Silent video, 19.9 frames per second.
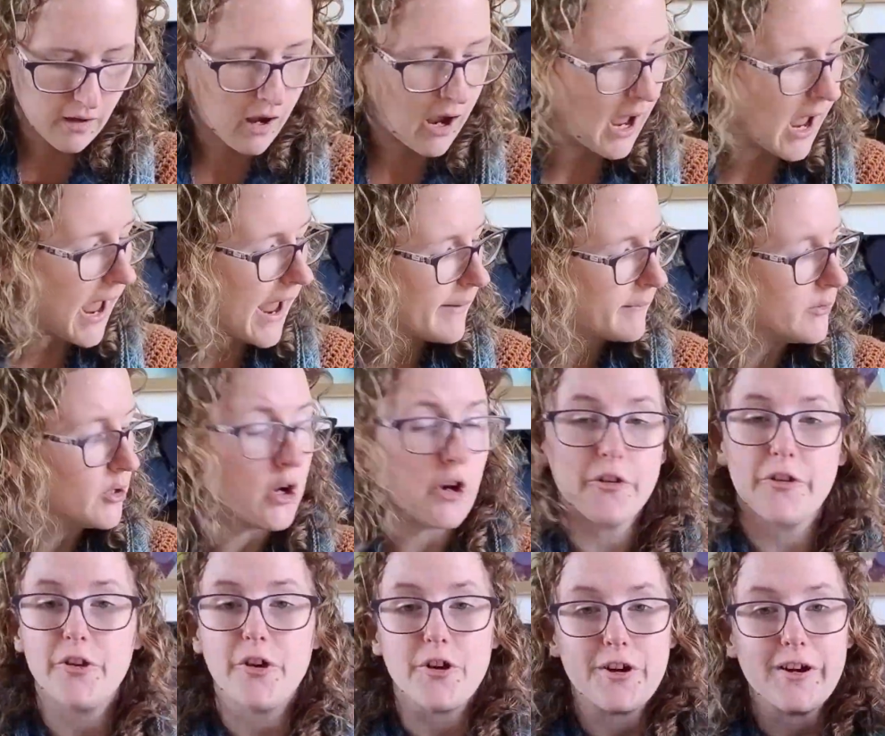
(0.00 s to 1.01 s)

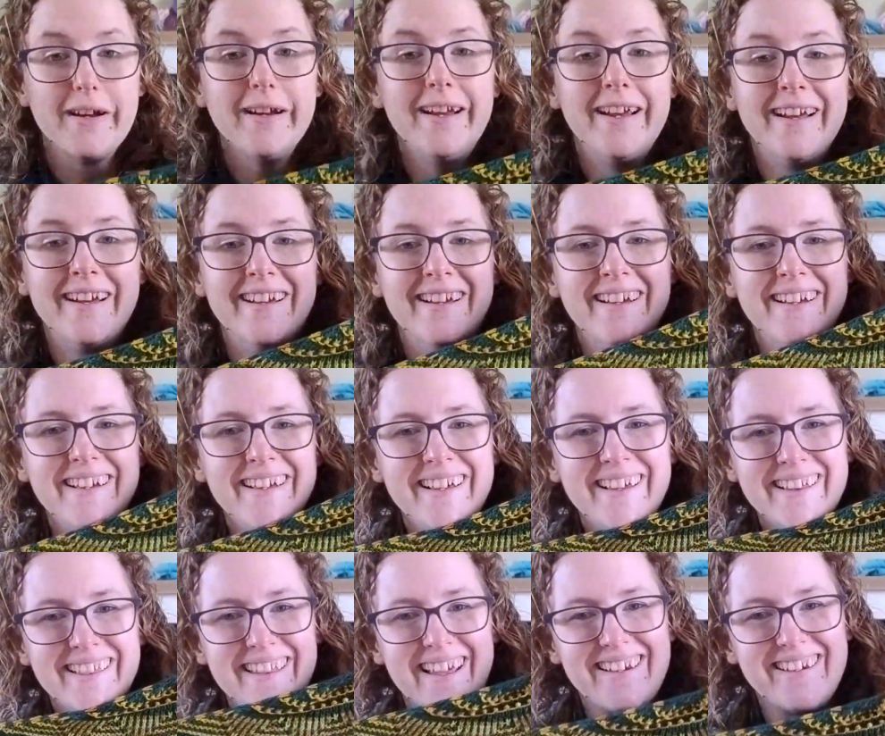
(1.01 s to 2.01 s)
not sorry
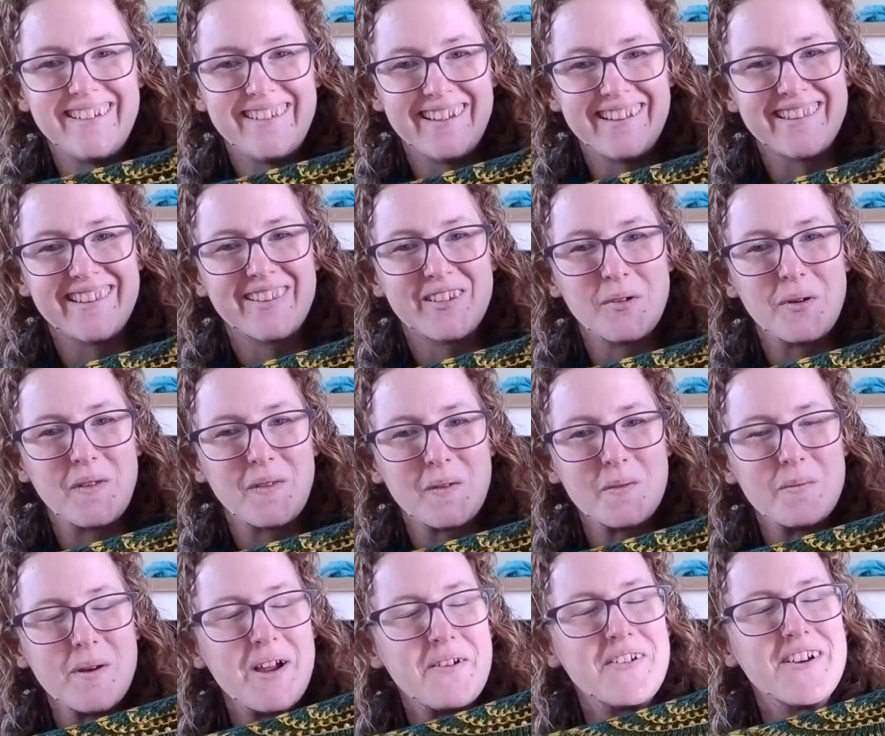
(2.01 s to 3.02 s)
that you see the squares
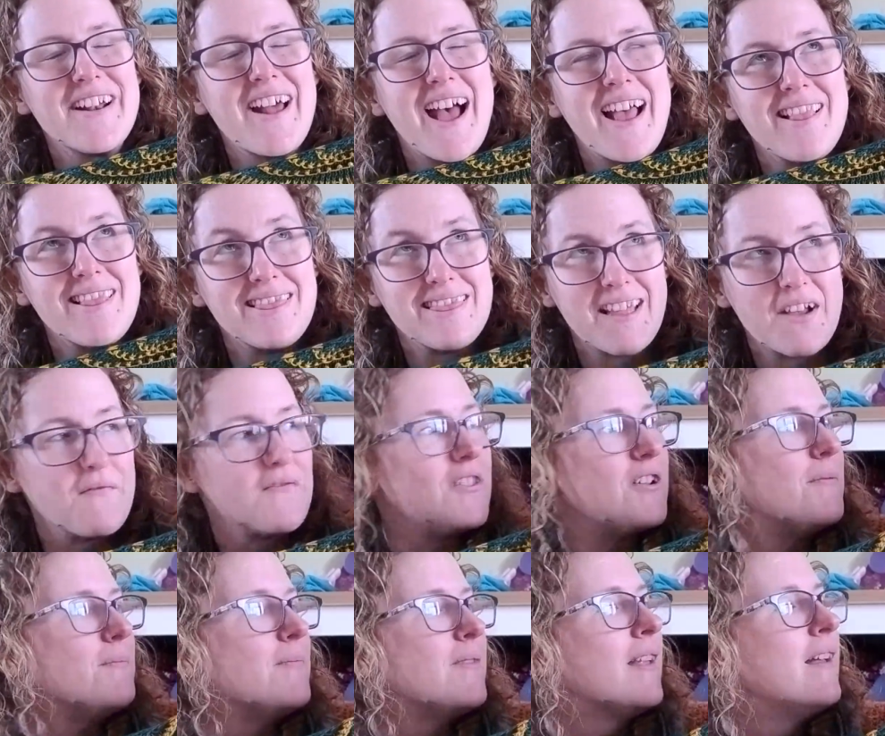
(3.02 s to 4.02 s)
on my one. I love
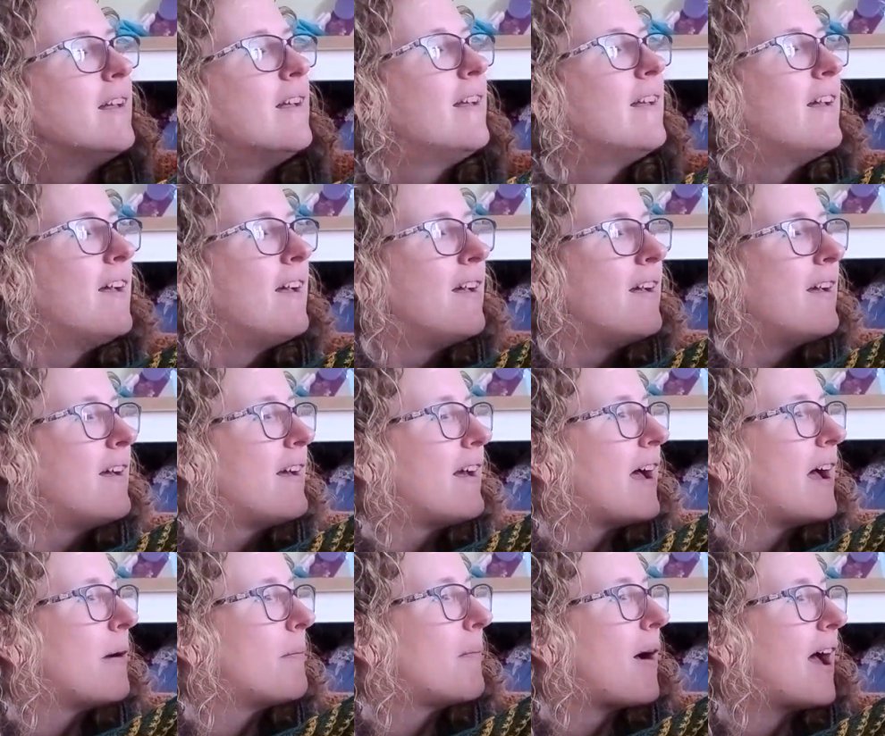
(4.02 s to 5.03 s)
them.
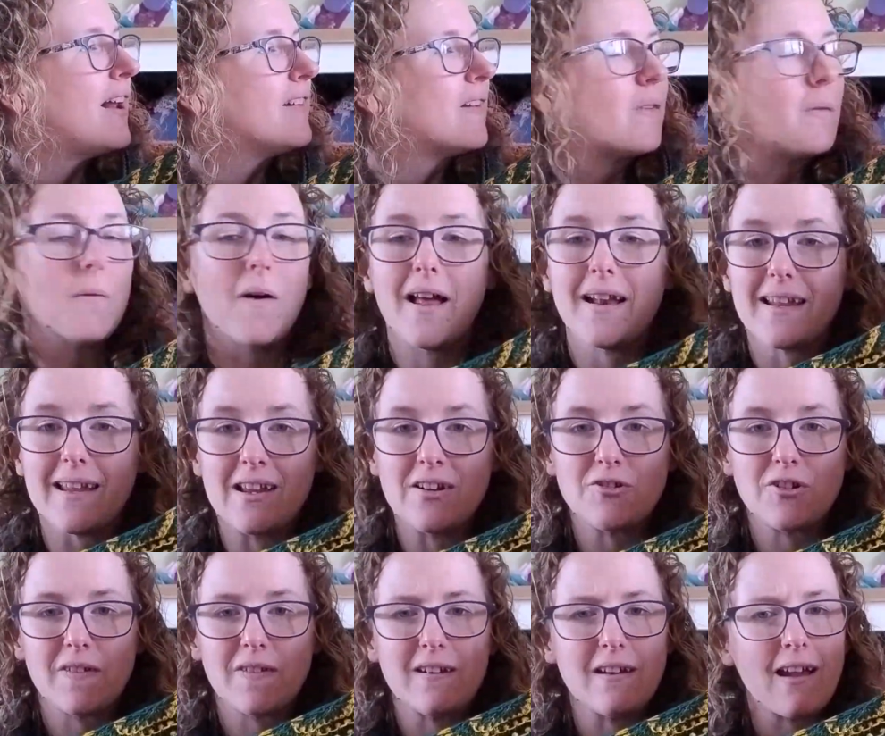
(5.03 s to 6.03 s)
I just find it
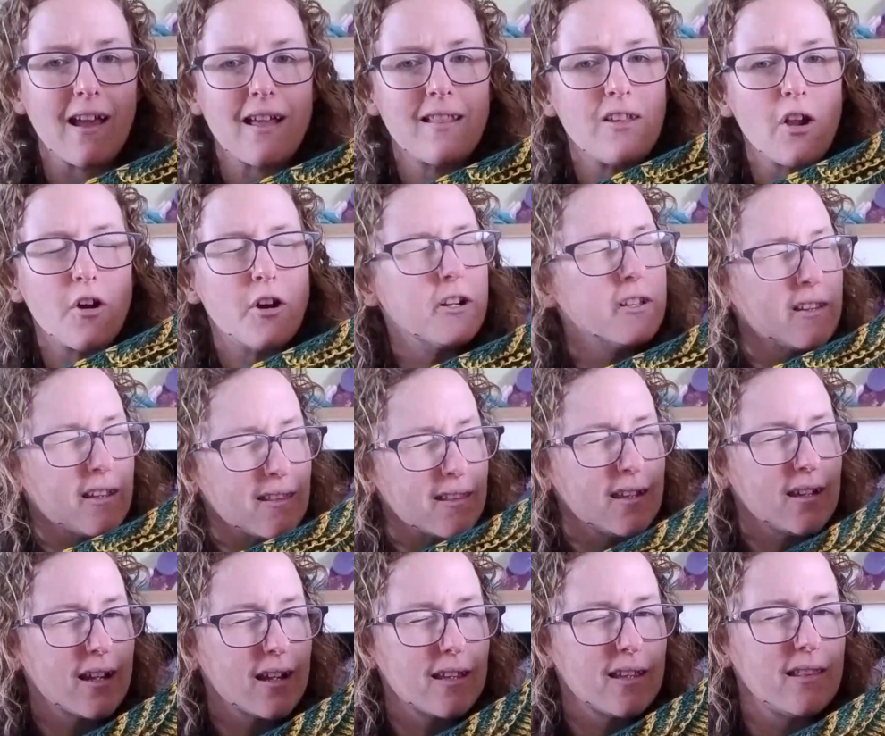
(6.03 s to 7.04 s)
interesting. And the only
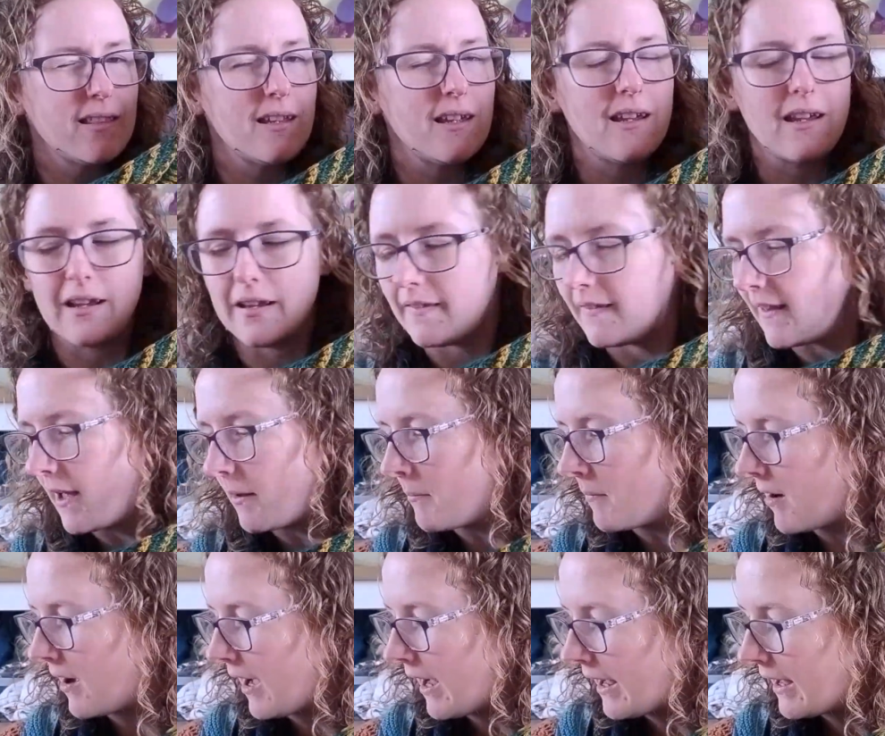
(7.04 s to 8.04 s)
thing I can think is that
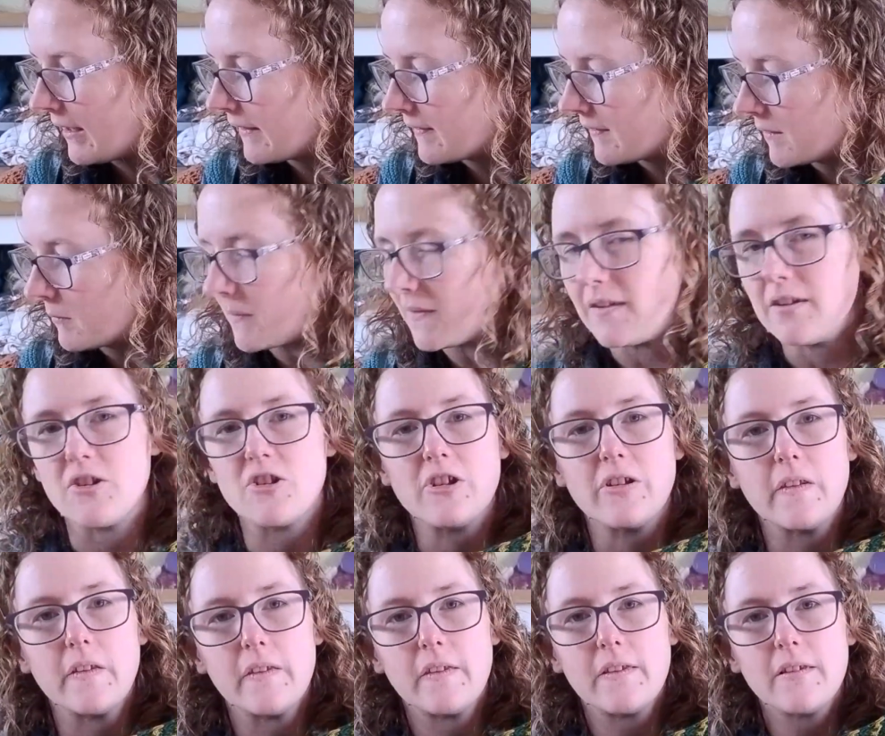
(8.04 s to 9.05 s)
my slip
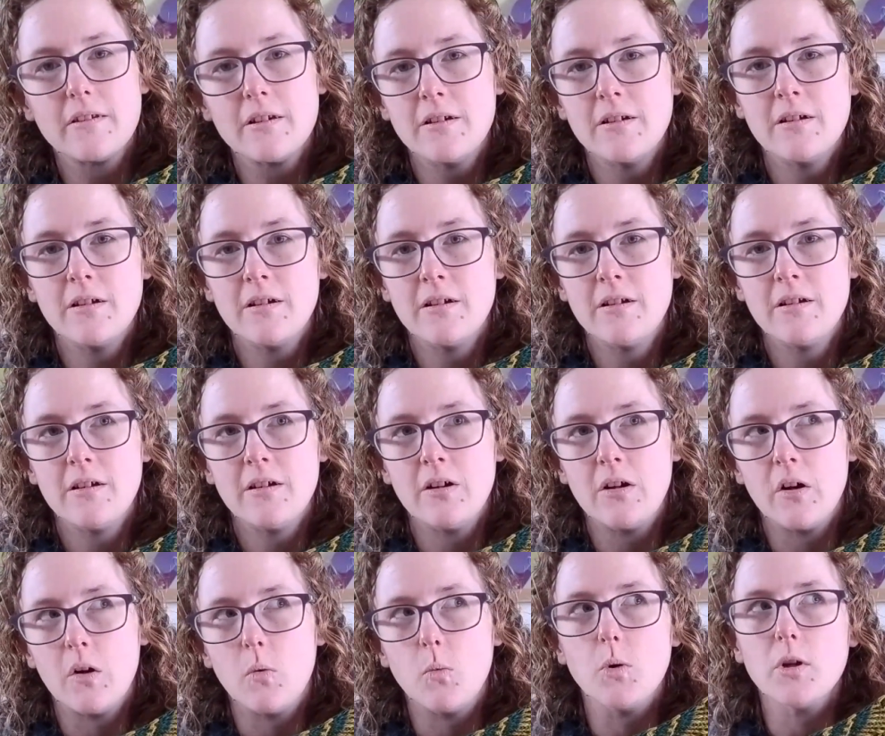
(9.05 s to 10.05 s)
stitches
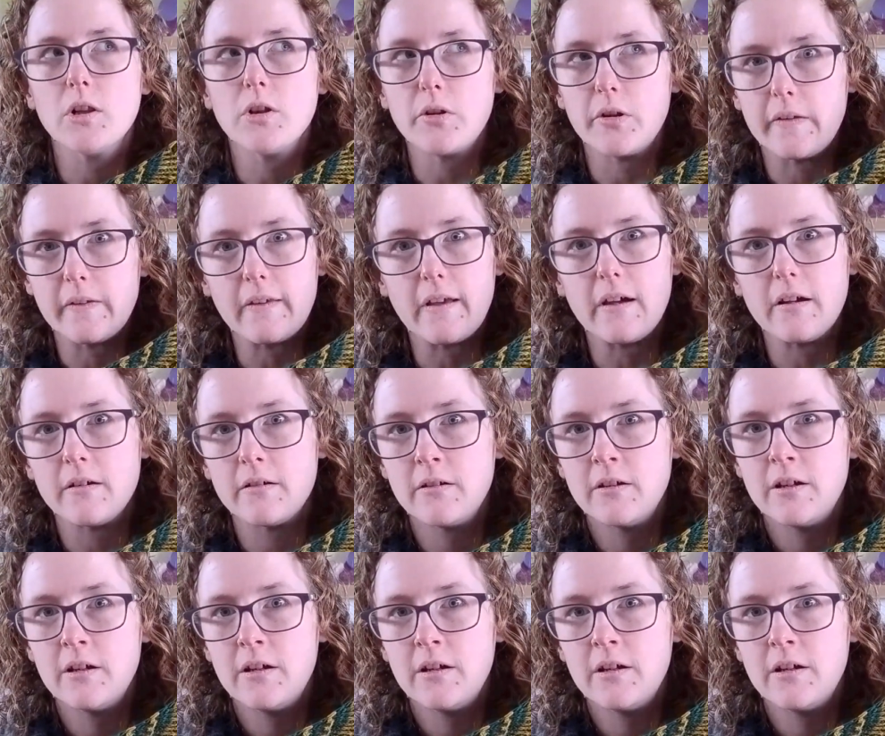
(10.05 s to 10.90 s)
were looser.